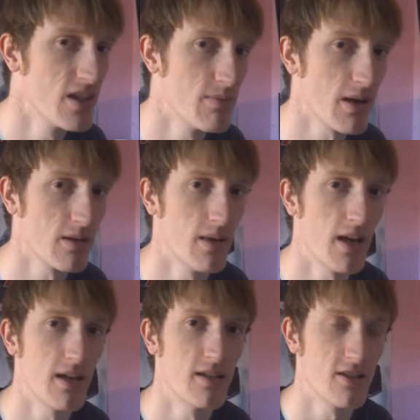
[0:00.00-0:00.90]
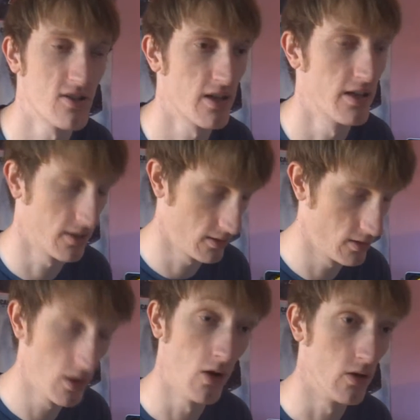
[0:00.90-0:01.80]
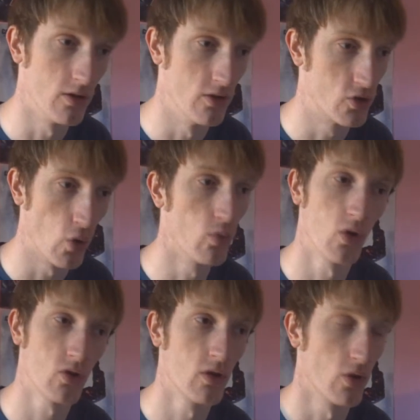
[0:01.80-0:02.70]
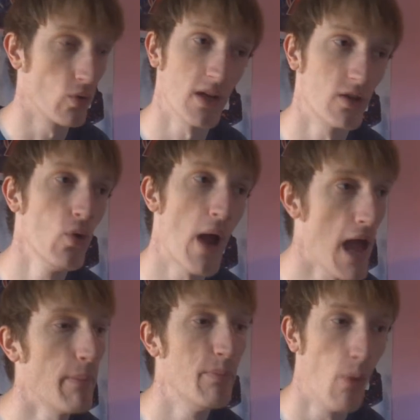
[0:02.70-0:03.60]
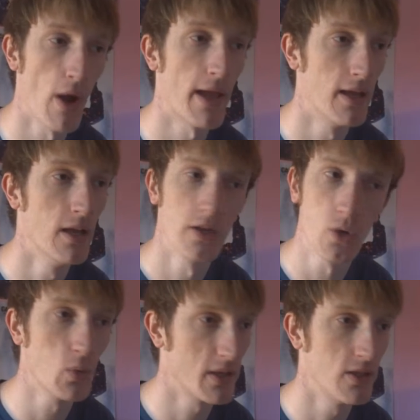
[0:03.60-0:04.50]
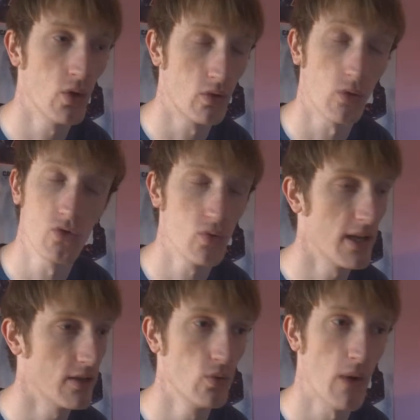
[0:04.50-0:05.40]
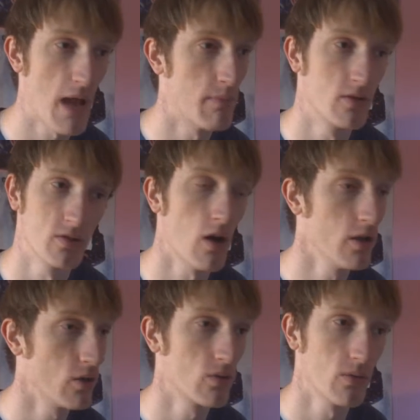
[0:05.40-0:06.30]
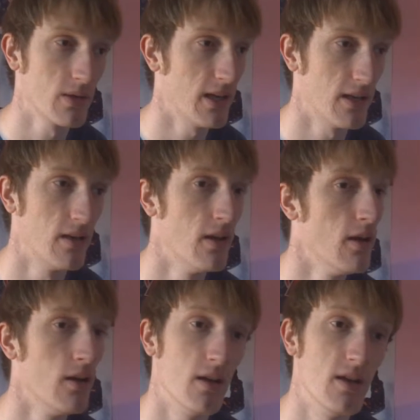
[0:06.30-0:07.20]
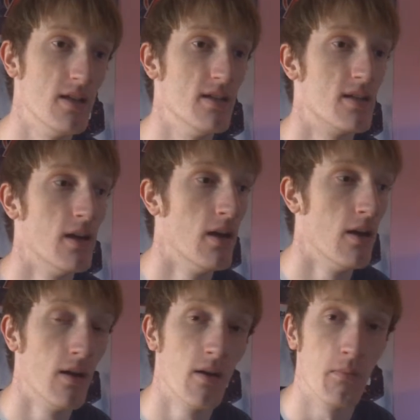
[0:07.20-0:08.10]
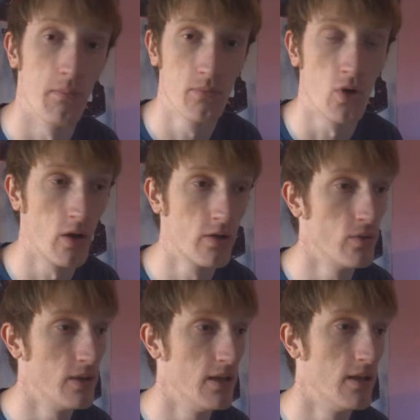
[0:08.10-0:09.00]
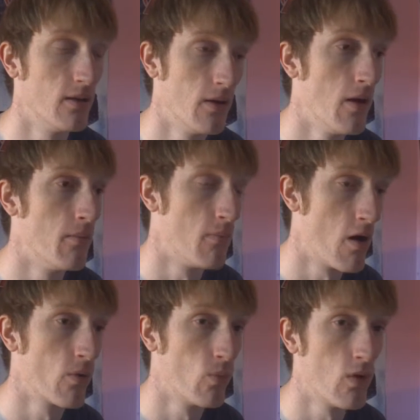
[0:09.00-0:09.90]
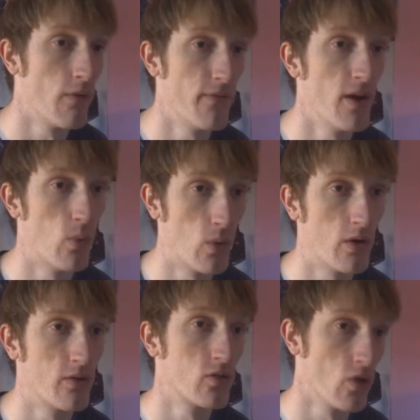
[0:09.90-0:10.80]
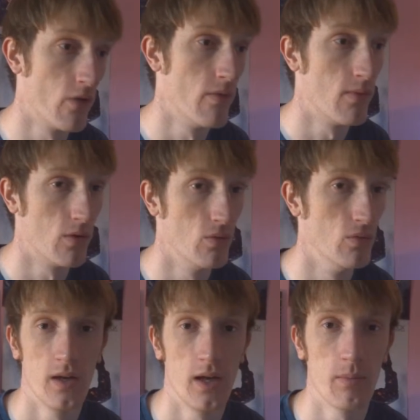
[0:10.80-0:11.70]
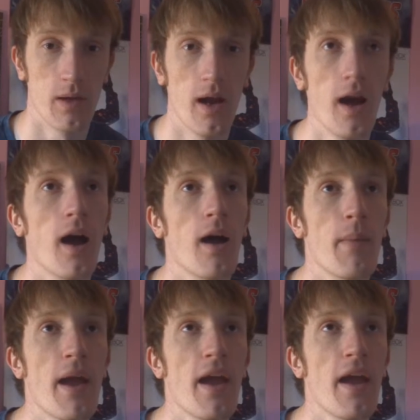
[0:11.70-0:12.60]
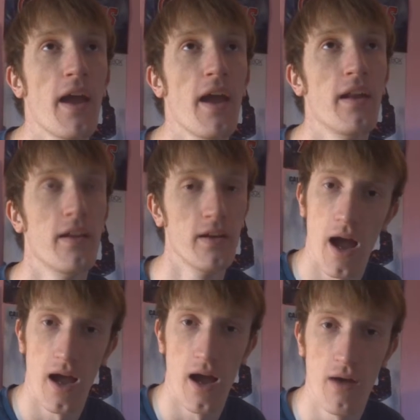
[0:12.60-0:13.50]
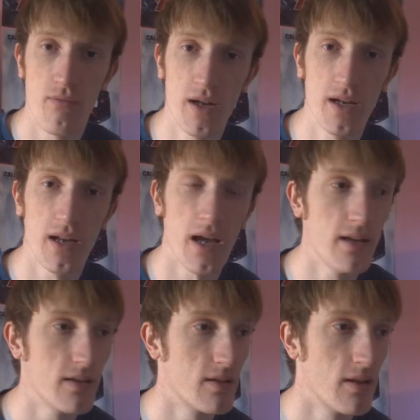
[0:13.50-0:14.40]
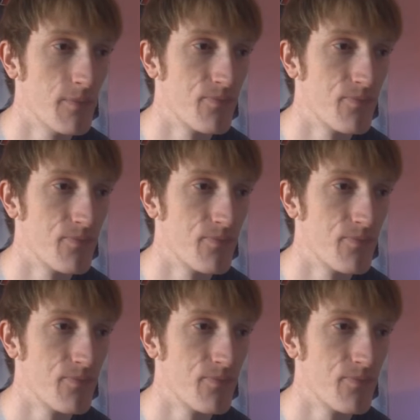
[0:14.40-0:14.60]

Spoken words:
in the back of my head that's just like, don't get too happy, boy. Don't you get too happy, because all you're gonna get is Call of Duty Modern Warfare 1 story mode. I'm like, man. I really liked